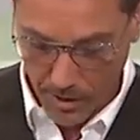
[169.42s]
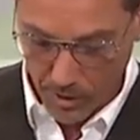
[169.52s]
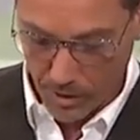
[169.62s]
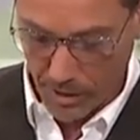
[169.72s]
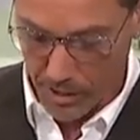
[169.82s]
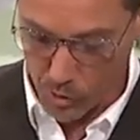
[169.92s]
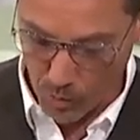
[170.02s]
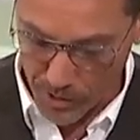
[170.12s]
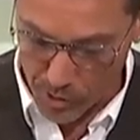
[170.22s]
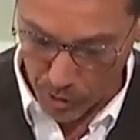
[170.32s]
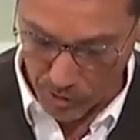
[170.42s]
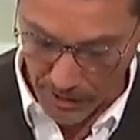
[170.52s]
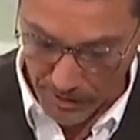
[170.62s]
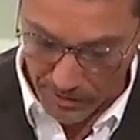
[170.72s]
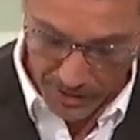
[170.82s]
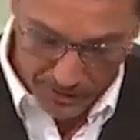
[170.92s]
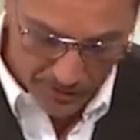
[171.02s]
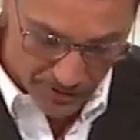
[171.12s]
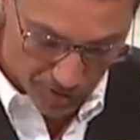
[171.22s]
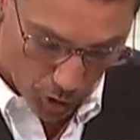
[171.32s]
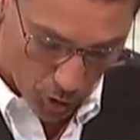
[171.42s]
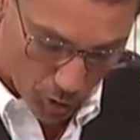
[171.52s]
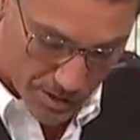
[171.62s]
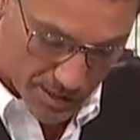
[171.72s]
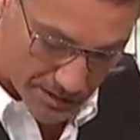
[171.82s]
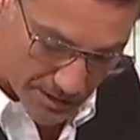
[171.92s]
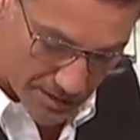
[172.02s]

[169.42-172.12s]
Okay, so once you got that, see these holes here that